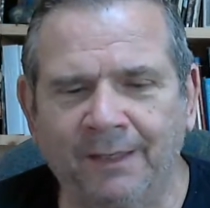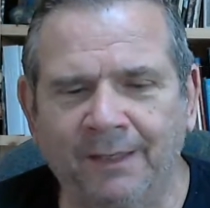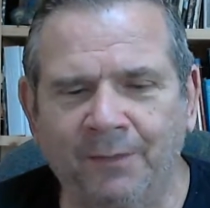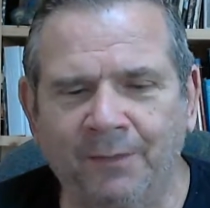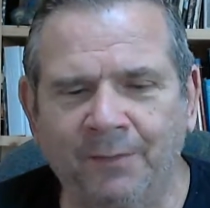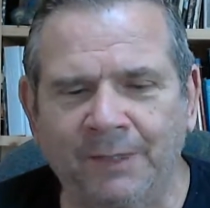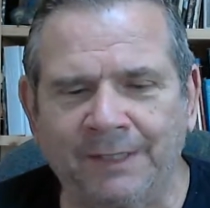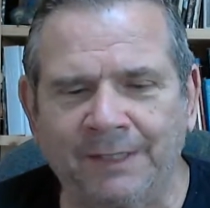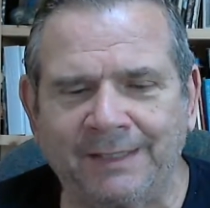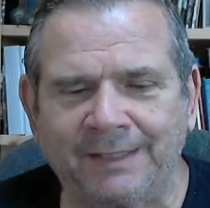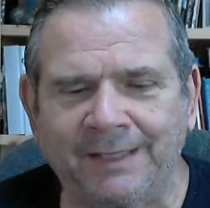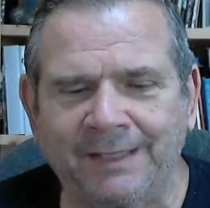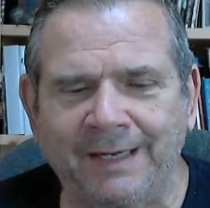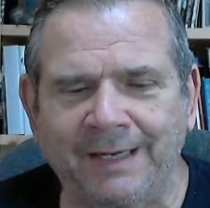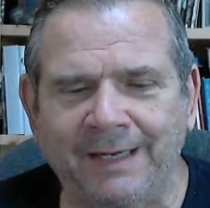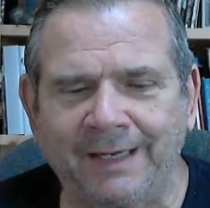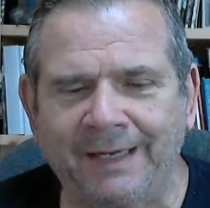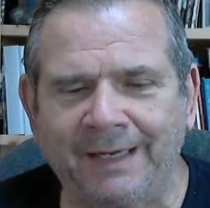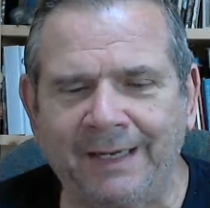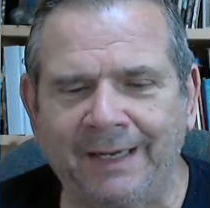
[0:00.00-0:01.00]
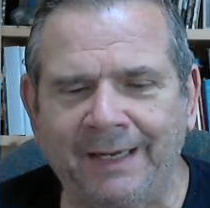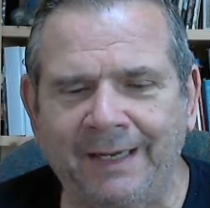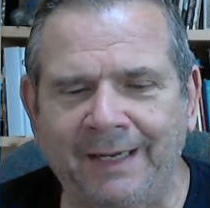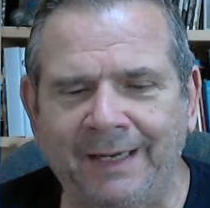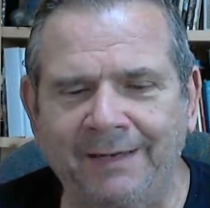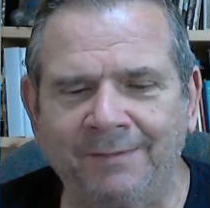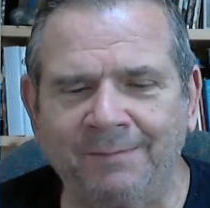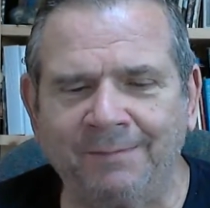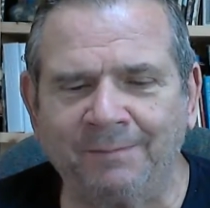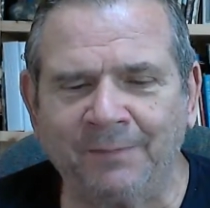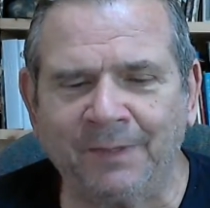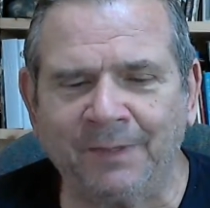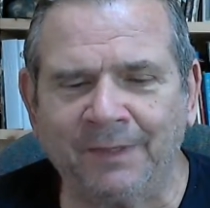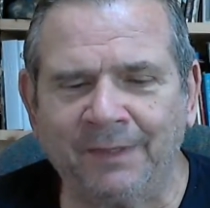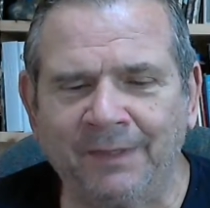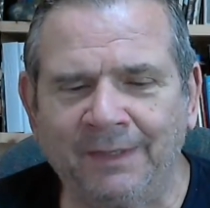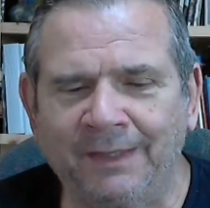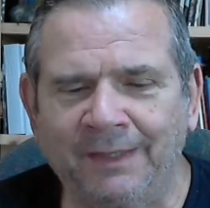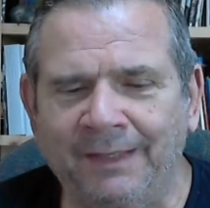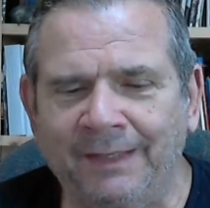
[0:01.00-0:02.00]
We see again
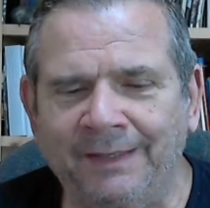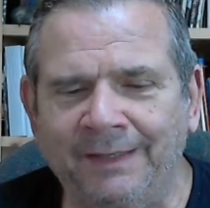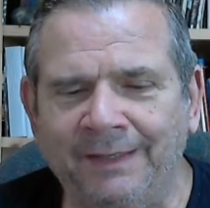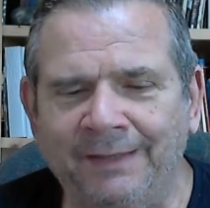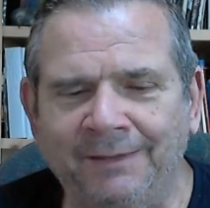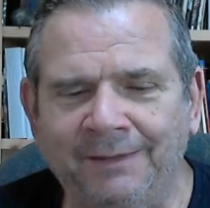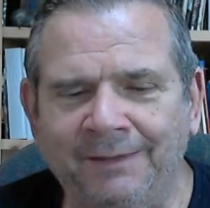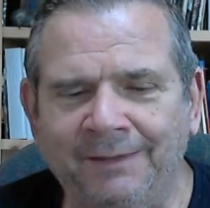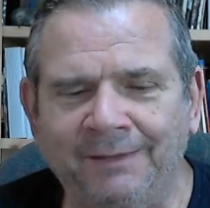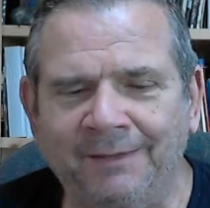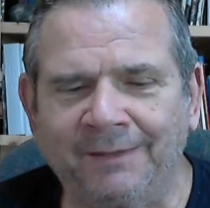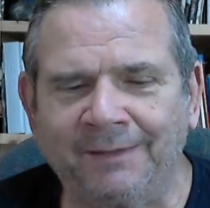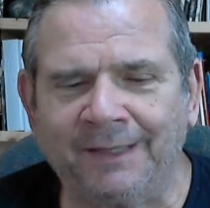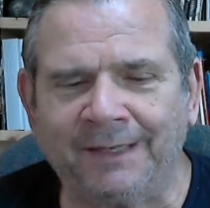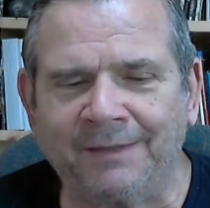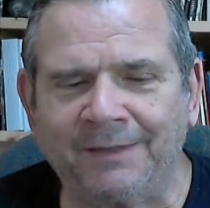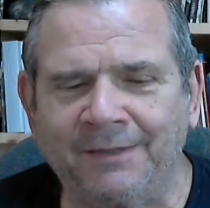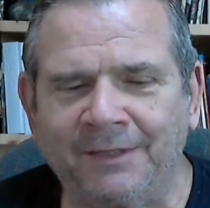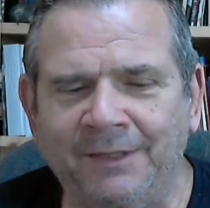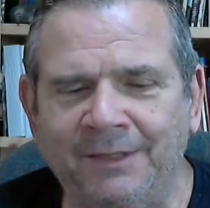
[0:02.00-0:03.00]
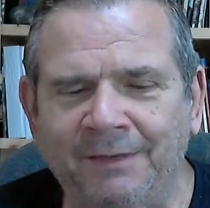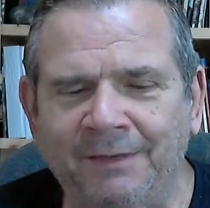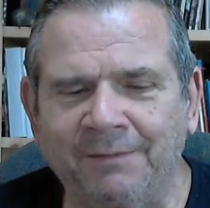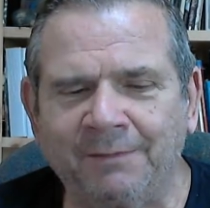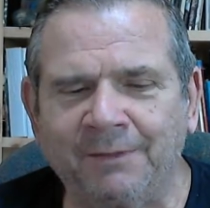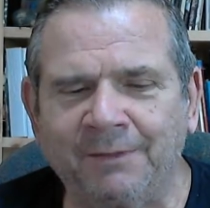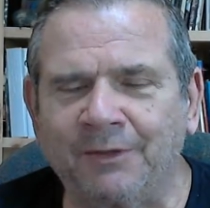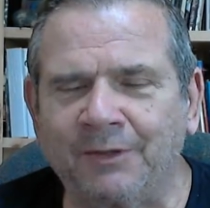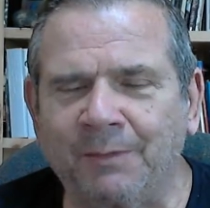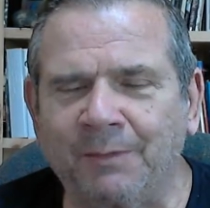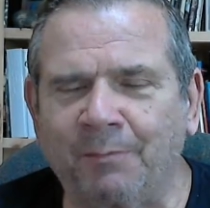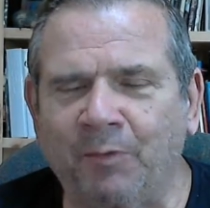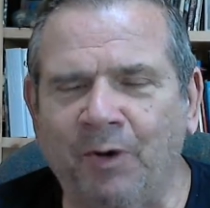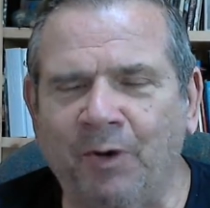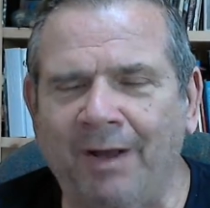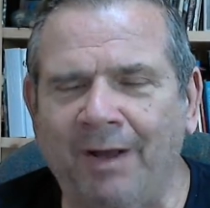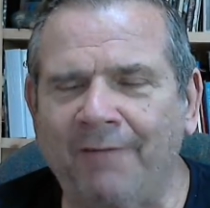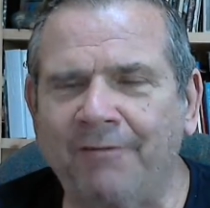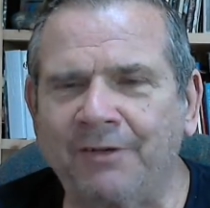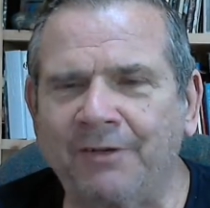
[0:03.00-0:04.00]
that there's a
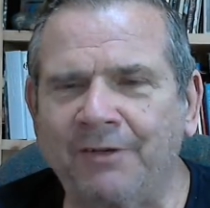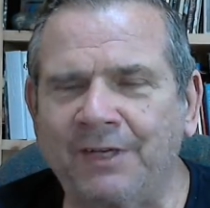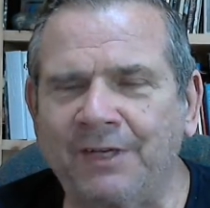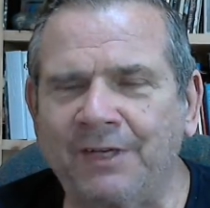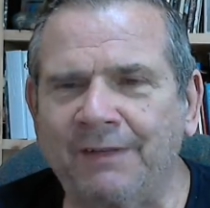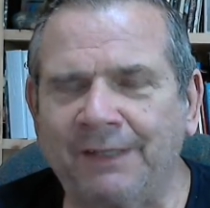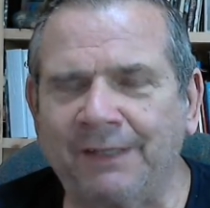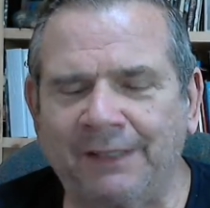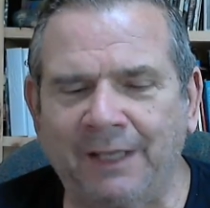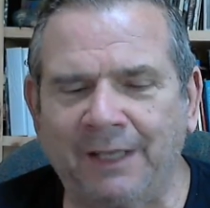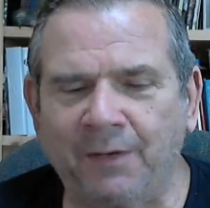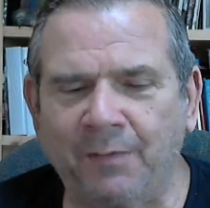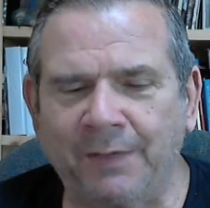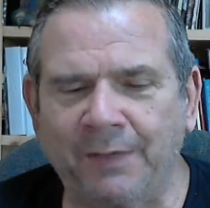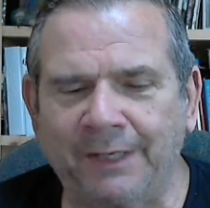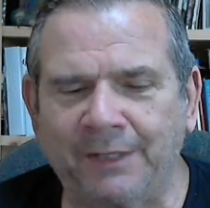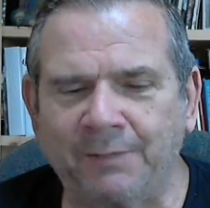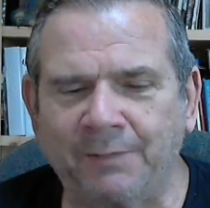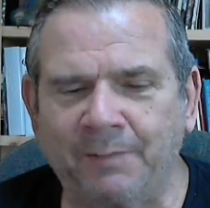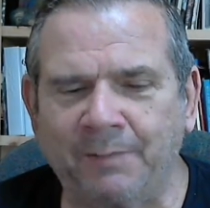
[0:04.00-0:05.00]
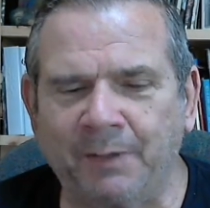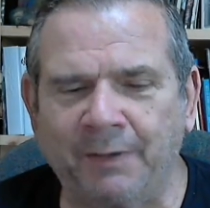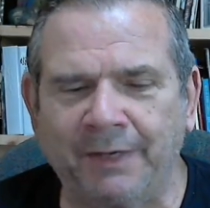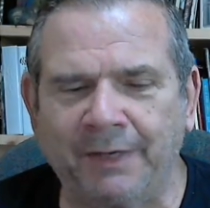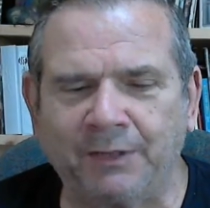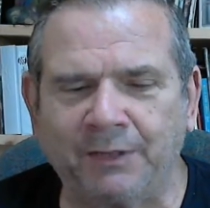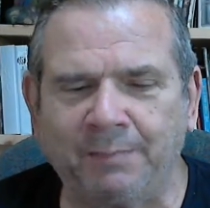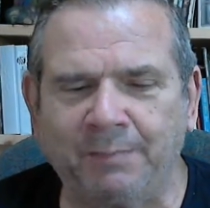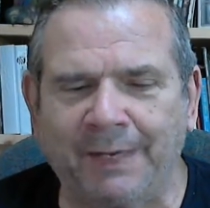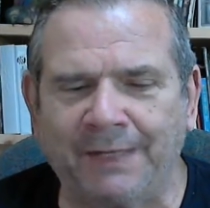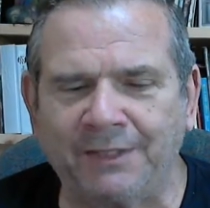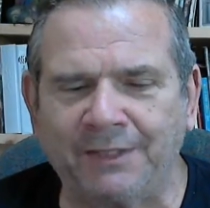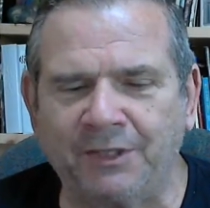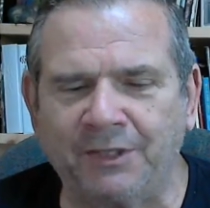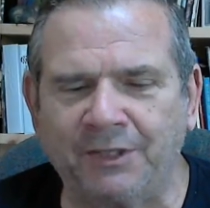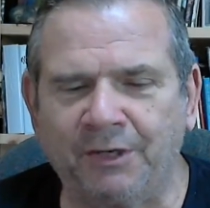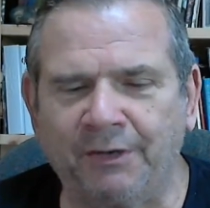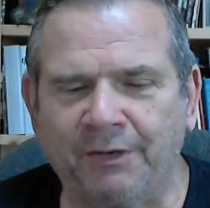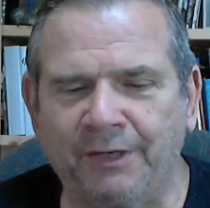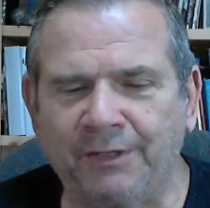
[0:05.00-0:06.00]
prophecy that they would experience
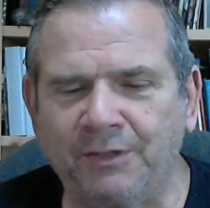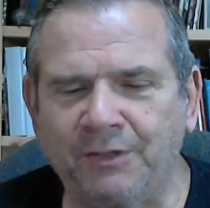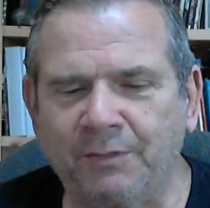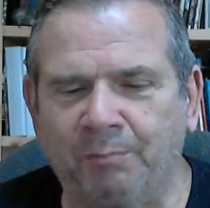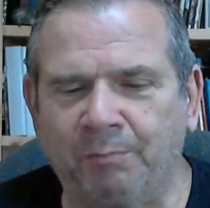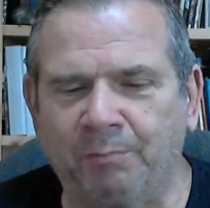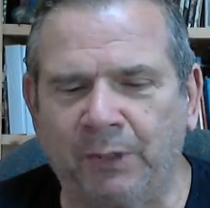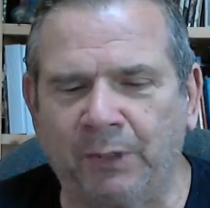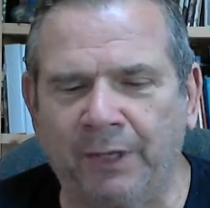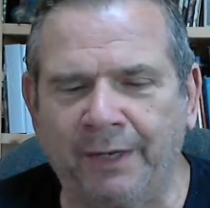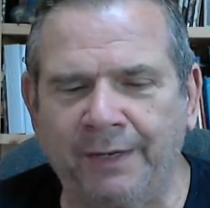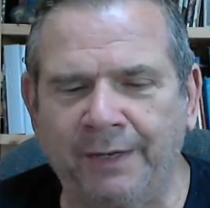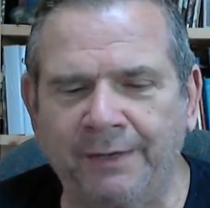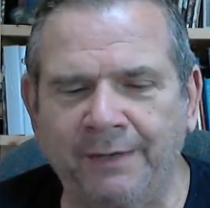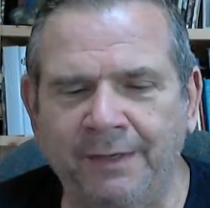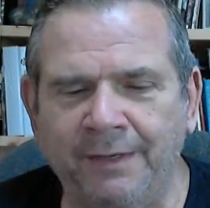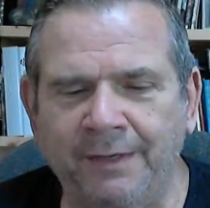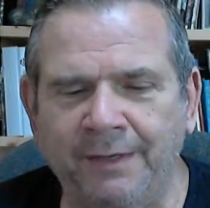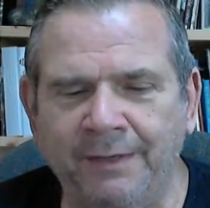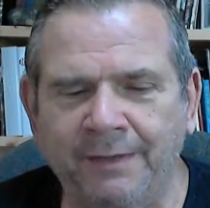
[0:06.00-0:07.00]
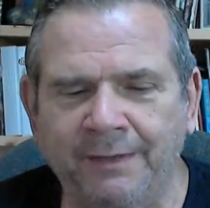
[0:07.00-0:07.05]
pestilence, blood,